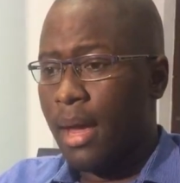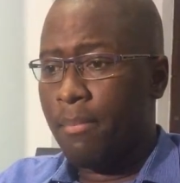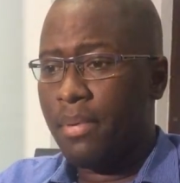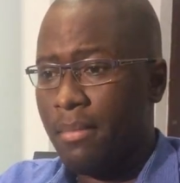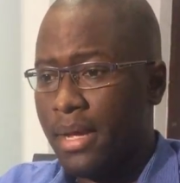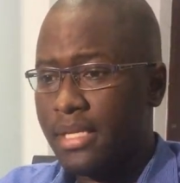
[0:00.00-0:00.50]

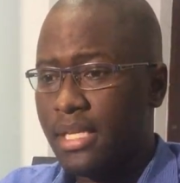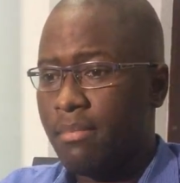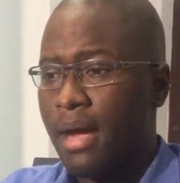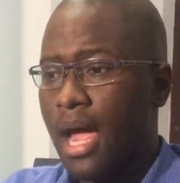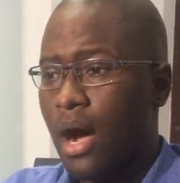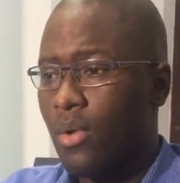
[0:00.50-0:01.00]

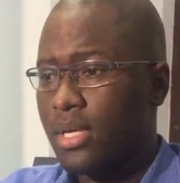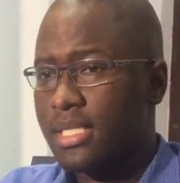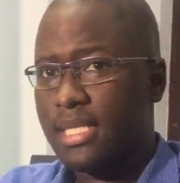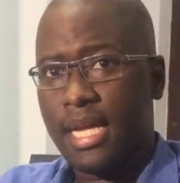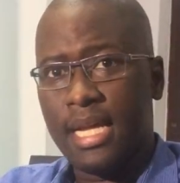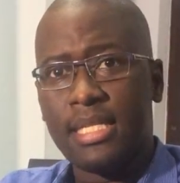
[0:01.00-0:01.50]
implemented by our
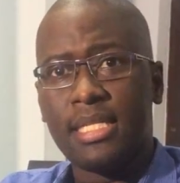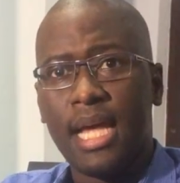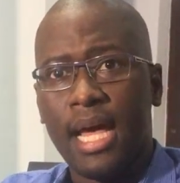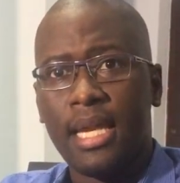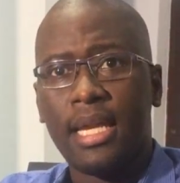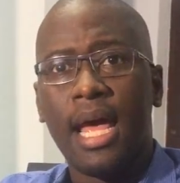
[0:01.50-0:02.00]
states
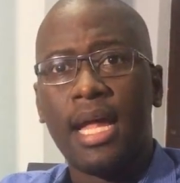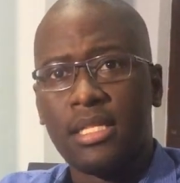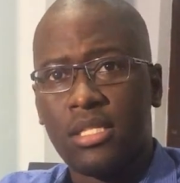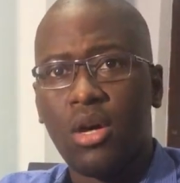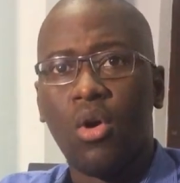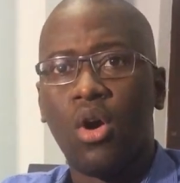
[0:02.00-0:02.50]

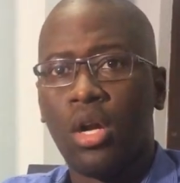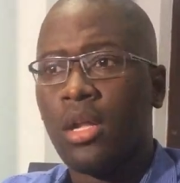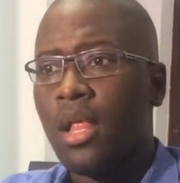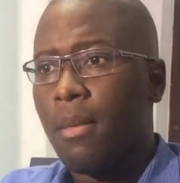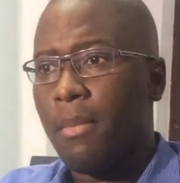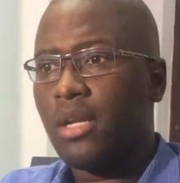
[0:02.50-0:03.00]
and so on,
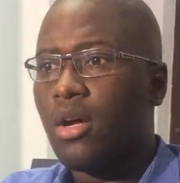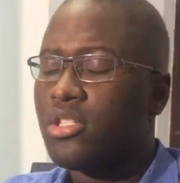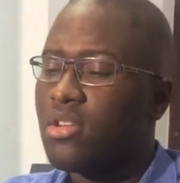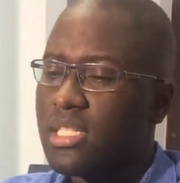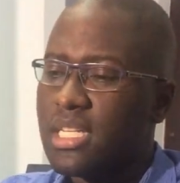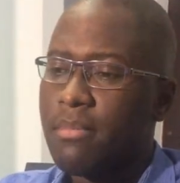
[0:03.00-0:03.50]
but
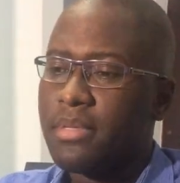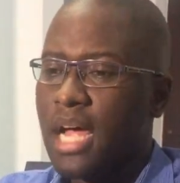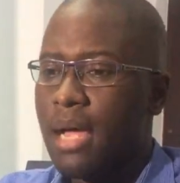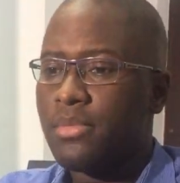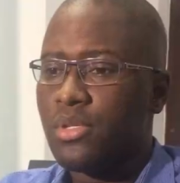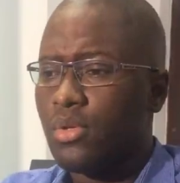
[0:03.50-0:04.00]
also
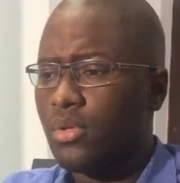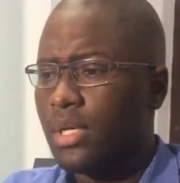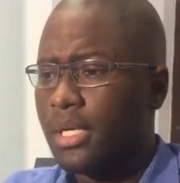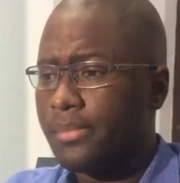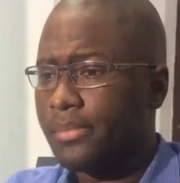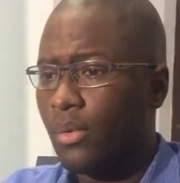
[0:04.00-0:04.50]
sometimes to
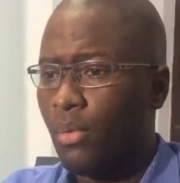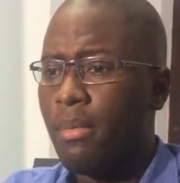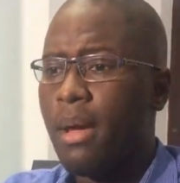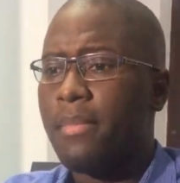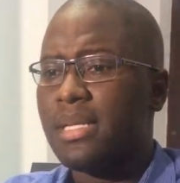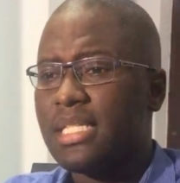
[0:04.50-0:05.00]

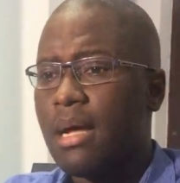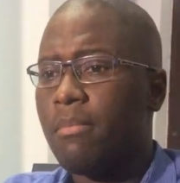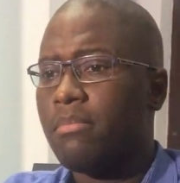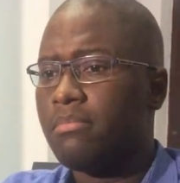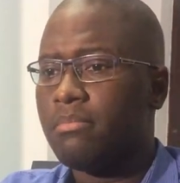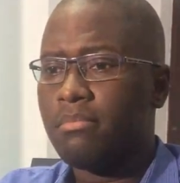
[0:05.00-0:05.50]
remember
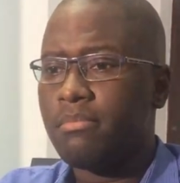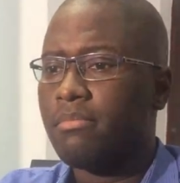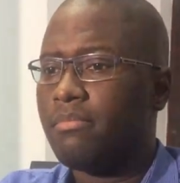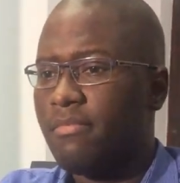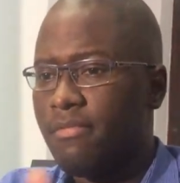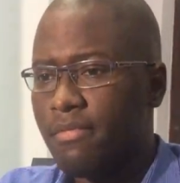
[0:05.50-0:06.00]
some
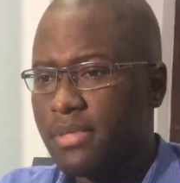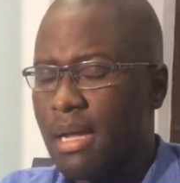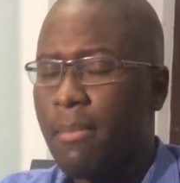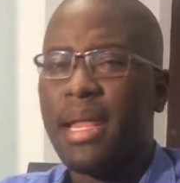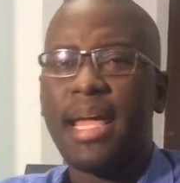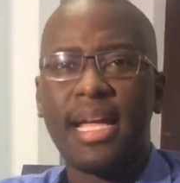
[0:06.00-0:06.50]

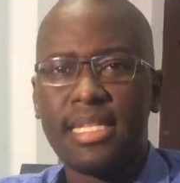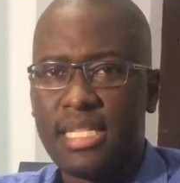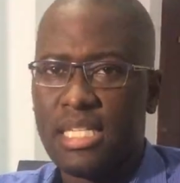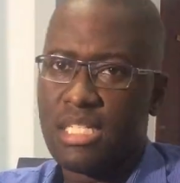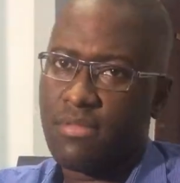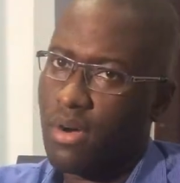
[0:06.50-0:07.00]

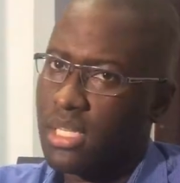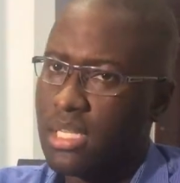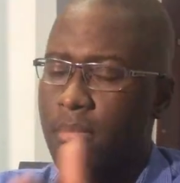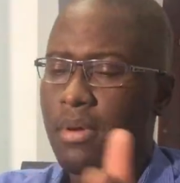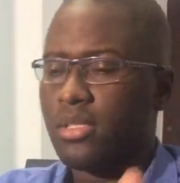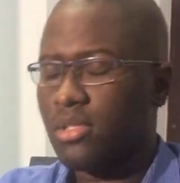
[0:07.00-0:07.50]
legacies, for
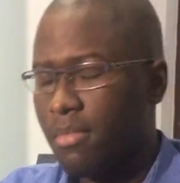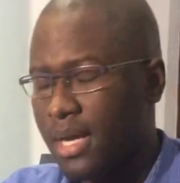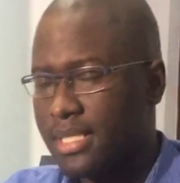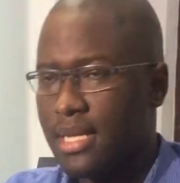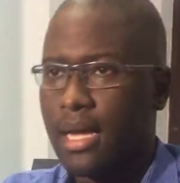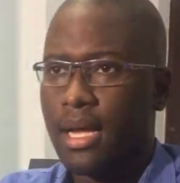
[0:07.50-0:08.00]
example,
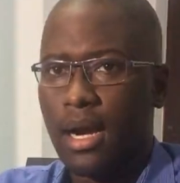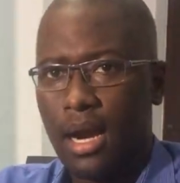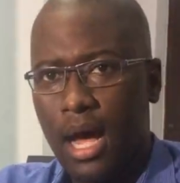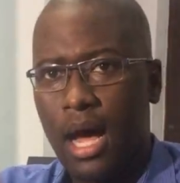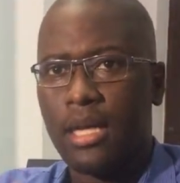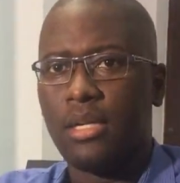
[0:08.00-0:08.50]
Thomas
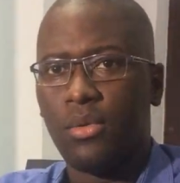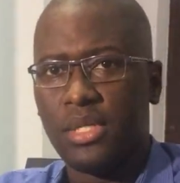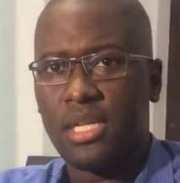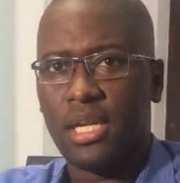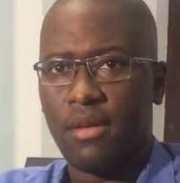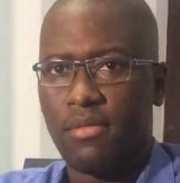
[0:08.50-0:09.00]
Sankara, the Russian